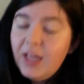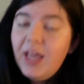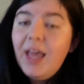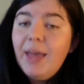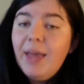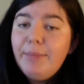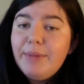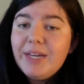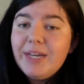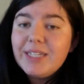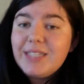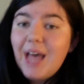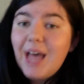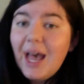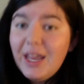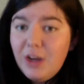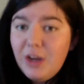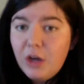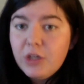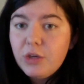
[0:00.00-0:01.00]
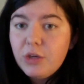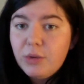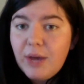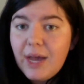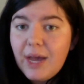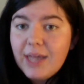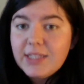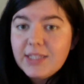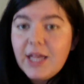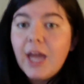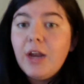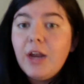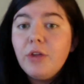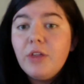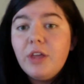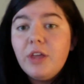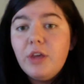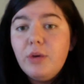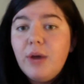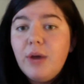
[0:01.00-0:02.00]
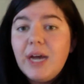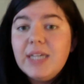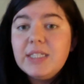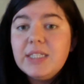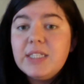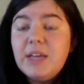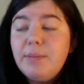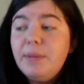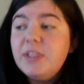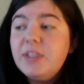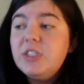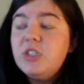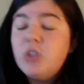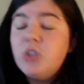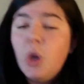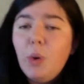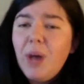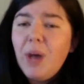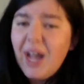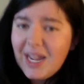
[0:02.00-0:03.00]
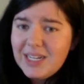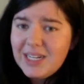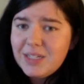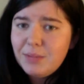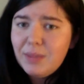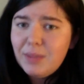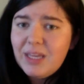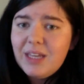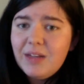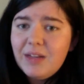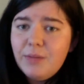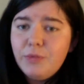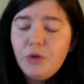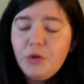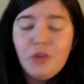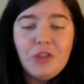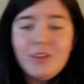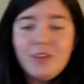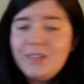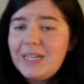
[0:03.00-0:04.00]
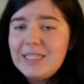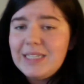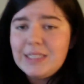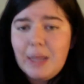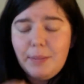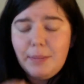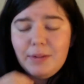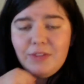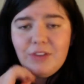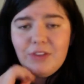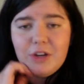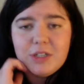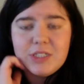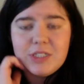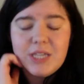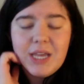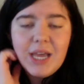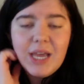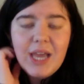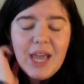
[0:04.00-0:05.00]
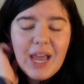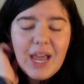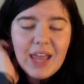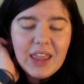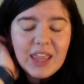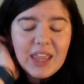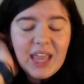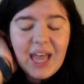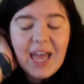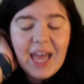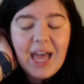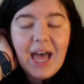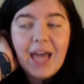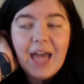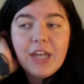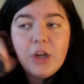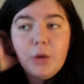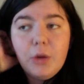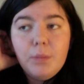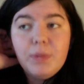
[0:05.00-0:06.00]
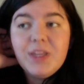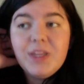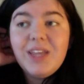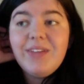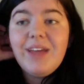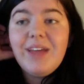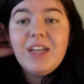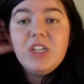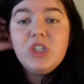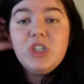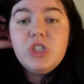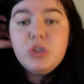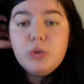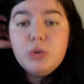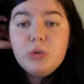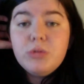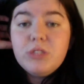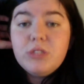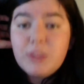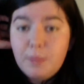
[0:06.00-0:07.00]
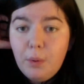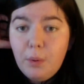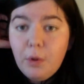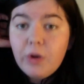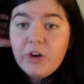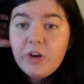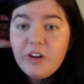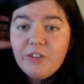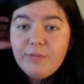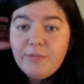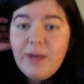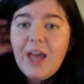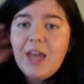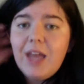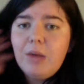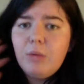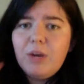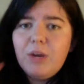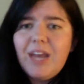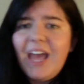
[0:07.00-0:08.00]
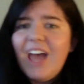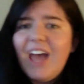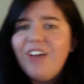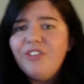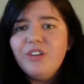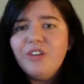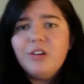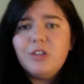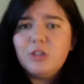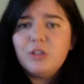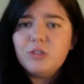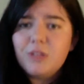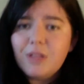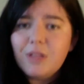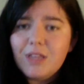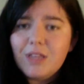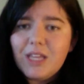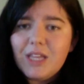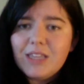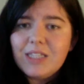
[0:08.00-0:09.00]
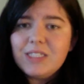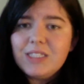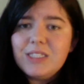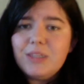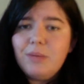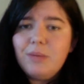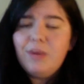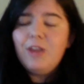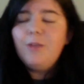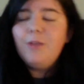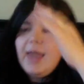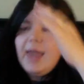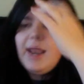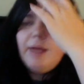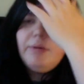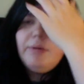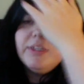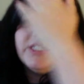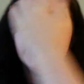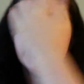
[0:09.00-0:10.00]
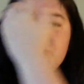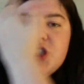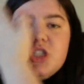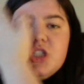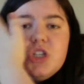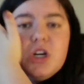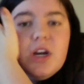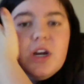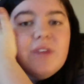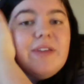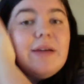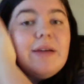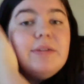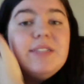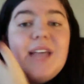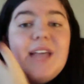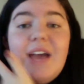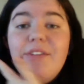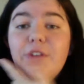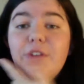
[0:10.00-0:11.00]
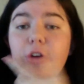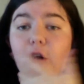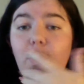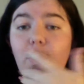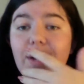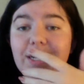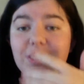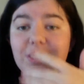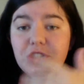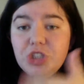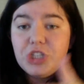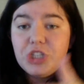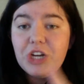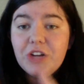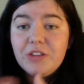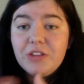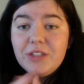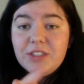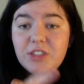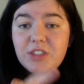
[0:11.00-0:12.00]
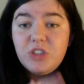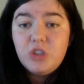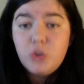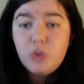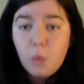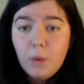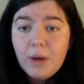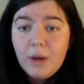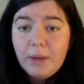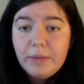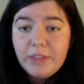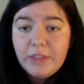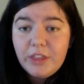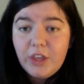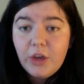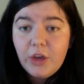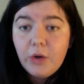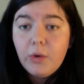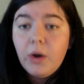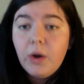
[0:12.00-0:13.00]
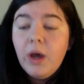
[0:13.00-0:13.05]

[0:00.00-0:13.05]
Because I know you guys. I know that you guys have been so kind to me throughout these last couple of years, and that I don't believe a true supporter of mine would ever do something like this to me. I wasn't sure if I was ever going to share this story with you,